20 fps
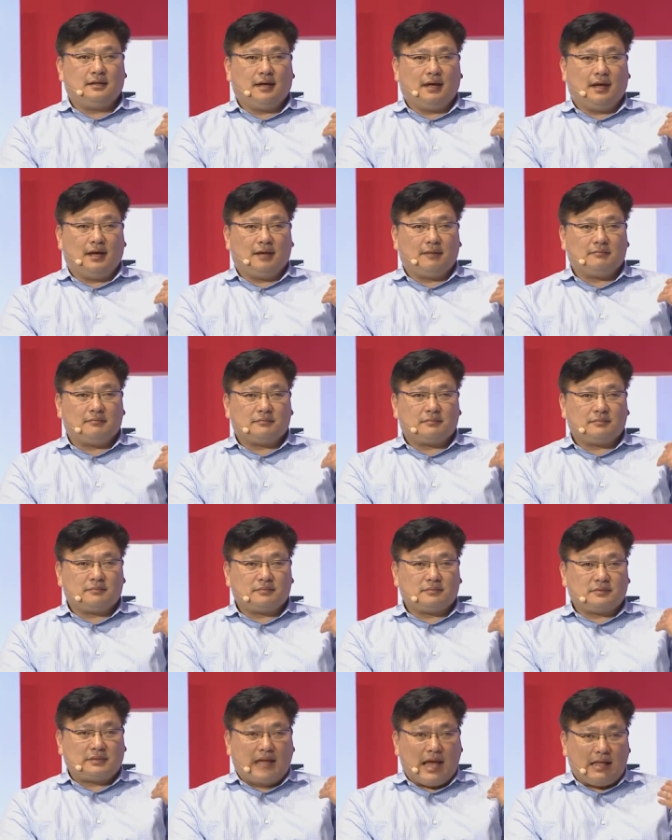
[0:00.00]
um,
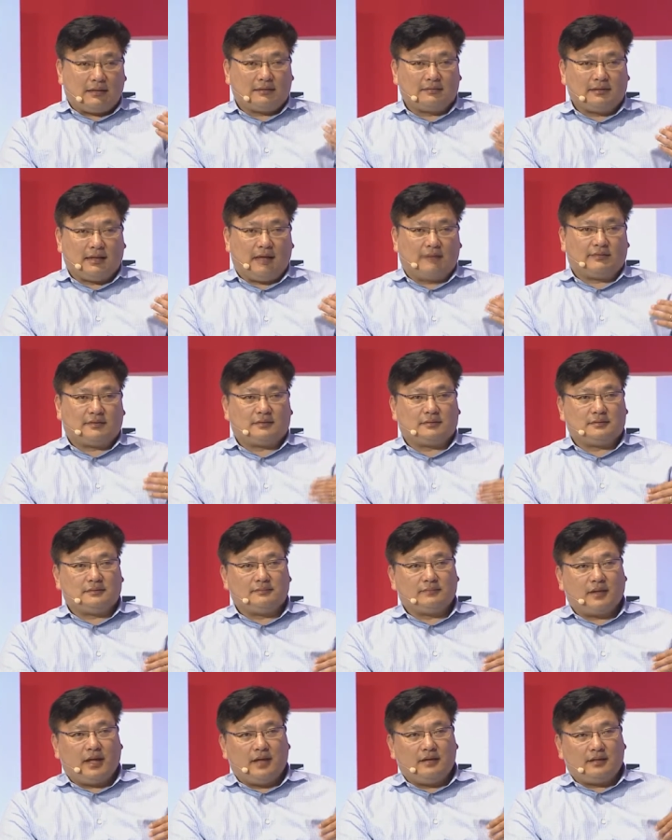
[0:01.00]
talent level
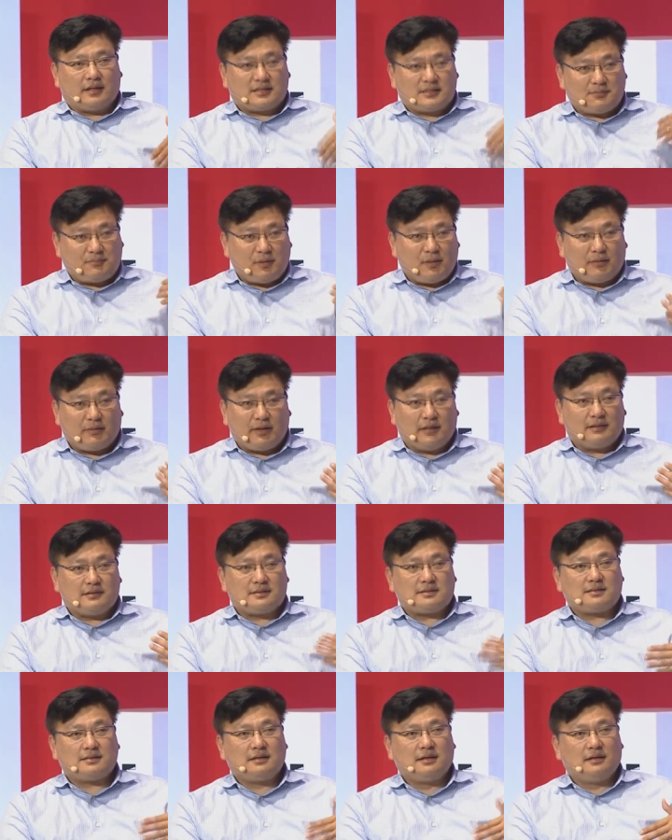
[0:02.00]
and
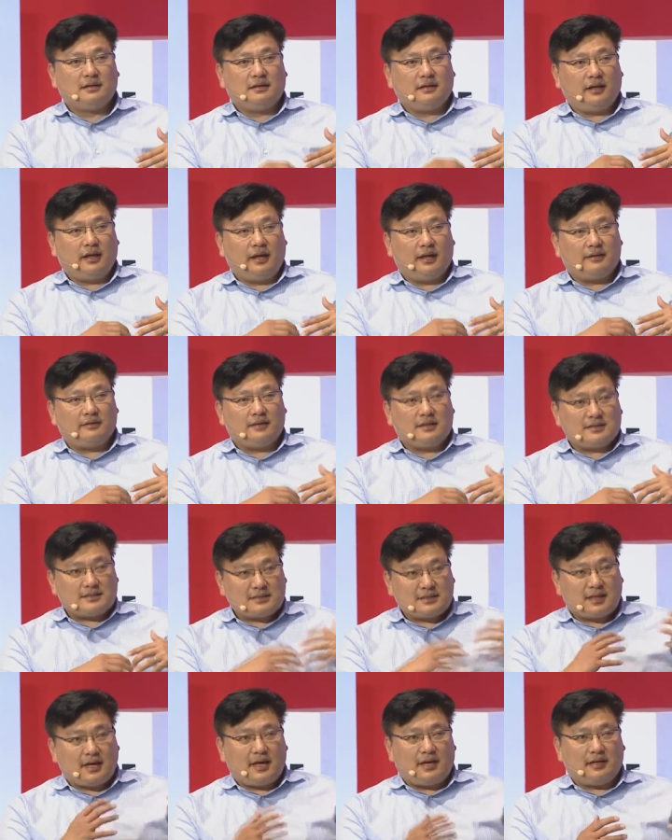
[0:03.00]
experience and the
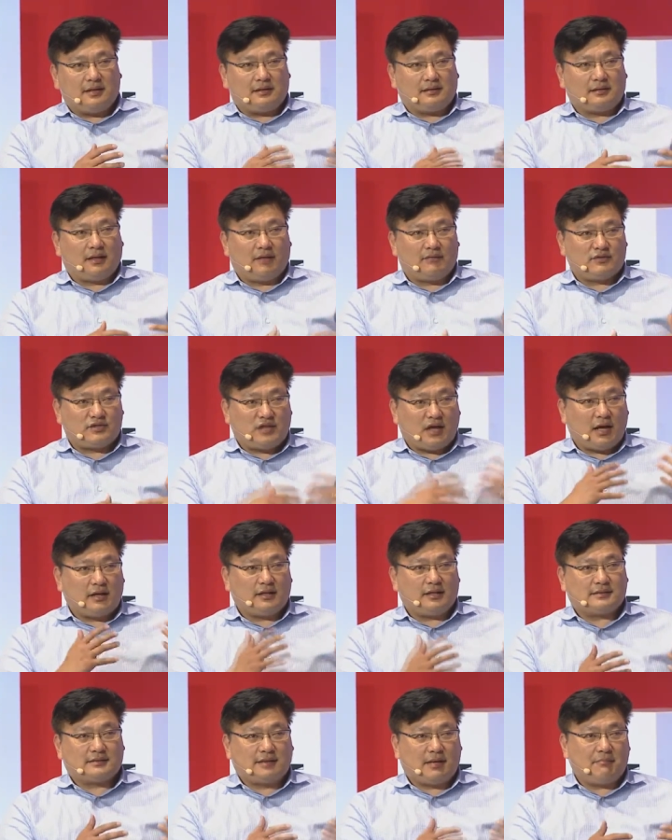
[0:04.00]
scale of
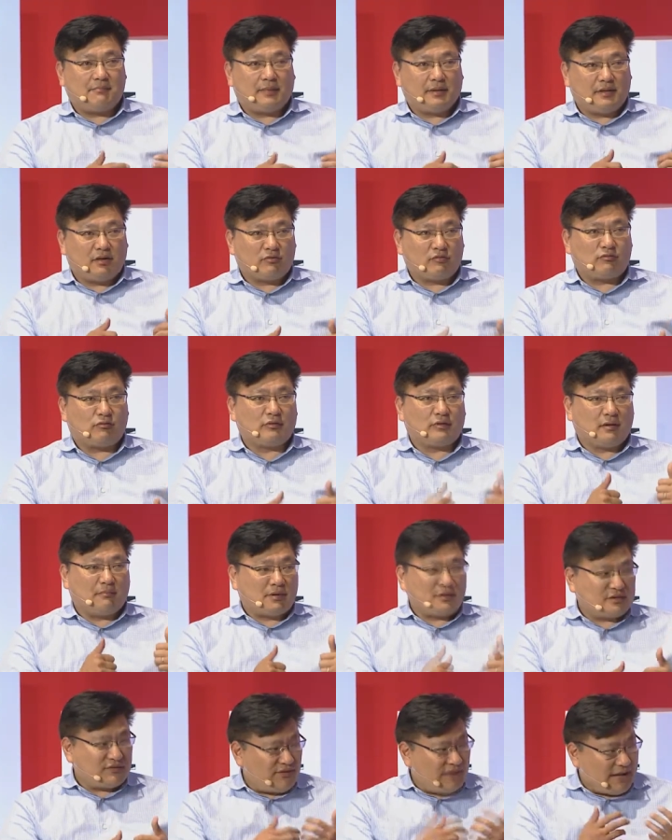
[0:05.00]
Chinese company are growing at a
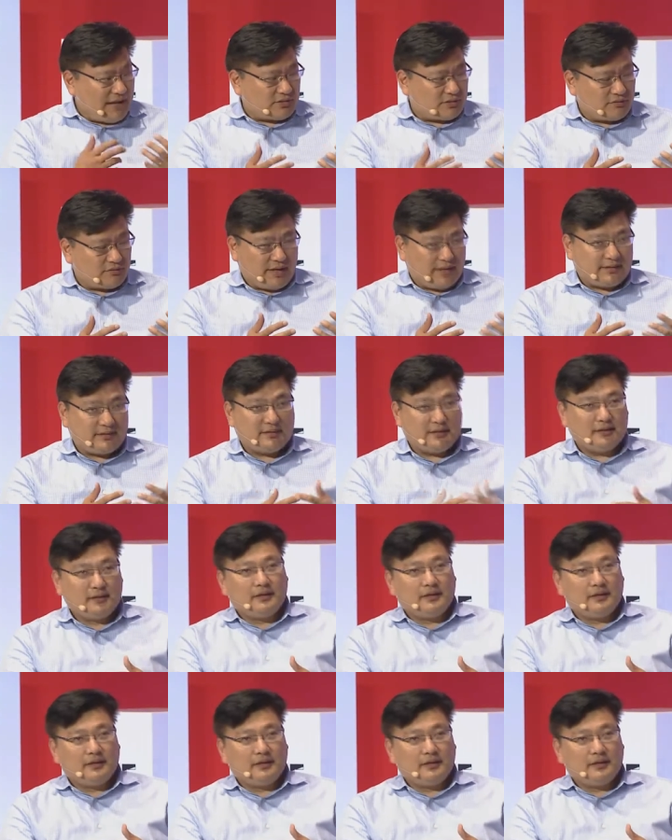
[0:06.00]
much faster rate